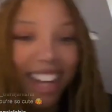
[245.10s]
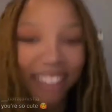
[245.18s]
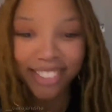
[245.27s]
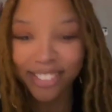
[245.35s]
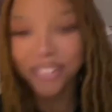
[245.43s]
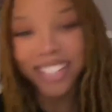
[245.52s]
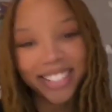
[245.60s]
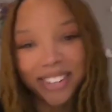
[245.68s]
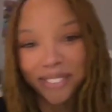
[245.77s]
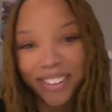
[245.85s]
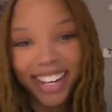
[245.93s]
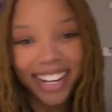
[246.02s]
keep going
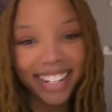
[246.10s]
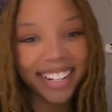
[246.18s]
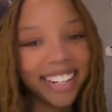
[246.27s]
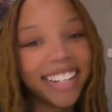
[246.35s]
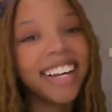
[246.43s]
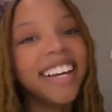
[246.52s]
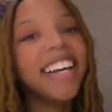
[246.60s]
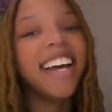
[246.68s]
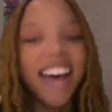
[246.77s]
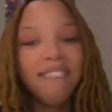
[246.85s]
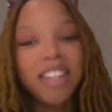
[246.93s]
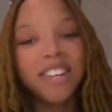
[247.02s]
back to that.
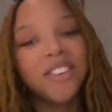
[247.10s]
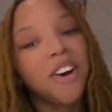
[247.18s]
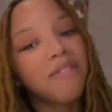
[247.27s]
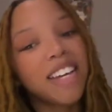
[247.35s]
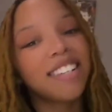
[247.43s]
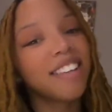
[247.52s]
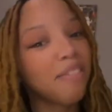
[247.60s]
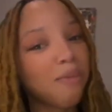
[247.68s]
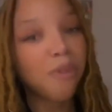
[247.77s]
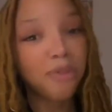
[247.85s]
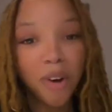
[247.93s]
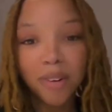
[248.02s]
Someone and it's like they're
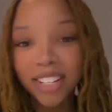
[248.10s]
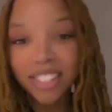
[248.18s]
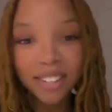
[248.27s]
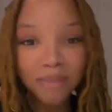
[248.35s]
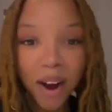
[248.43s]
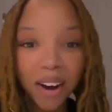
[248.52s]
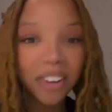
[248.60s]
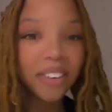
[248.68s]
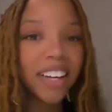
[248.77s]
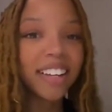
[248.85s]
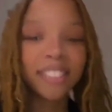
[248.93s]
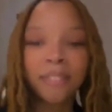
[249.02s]
taking their last
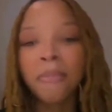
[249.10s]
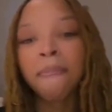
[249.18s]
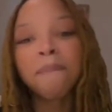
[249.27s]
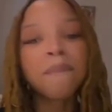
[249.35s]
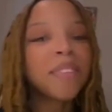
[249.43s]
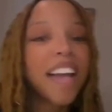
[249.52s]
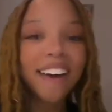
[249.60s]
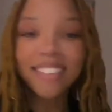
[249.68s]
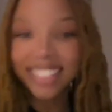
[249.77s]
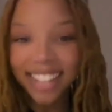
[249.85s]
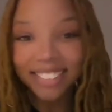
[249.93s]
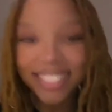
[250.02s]
dance together.
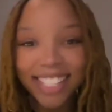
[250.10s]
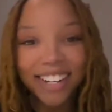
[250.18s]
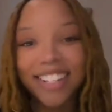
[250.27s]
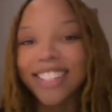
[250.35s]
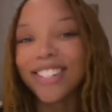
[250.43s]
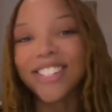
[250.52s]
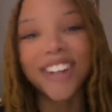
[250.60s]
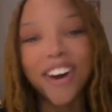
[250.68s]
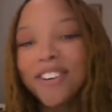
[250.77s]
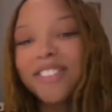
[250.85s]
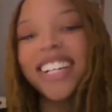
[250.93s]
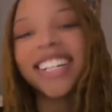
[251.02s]

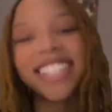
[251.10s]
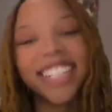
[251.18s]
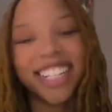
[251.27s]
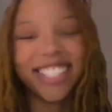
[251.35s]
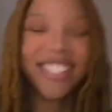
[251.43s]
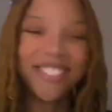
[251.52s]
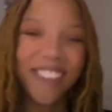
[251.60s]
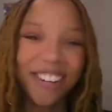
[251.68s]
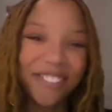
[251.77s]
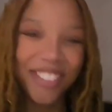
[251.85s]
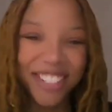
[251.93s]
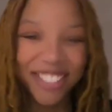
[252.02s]
I would have loved that.
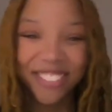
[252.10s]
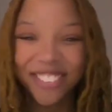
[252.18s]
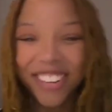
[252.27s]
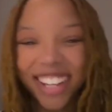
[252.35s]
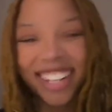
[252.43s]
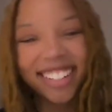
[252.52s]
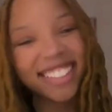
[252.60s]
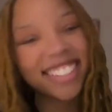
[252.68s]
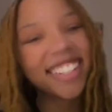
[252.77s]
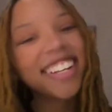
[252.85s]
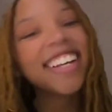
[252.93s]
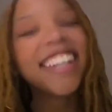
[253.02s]
Kind of like a
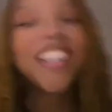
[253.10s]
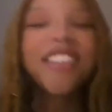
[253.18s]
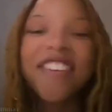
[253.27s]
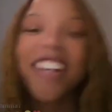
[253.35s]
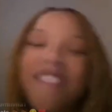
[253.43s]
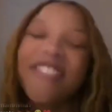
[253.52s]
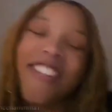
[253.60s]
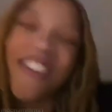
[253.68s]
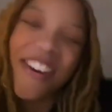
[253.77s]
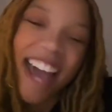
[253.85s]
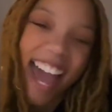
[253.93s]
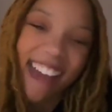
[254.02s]
ballroom type
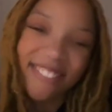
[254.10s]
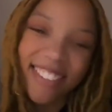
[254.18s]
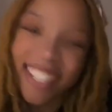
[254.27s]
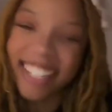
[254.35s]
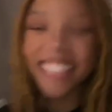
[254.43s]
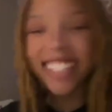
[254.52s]
thing, you know.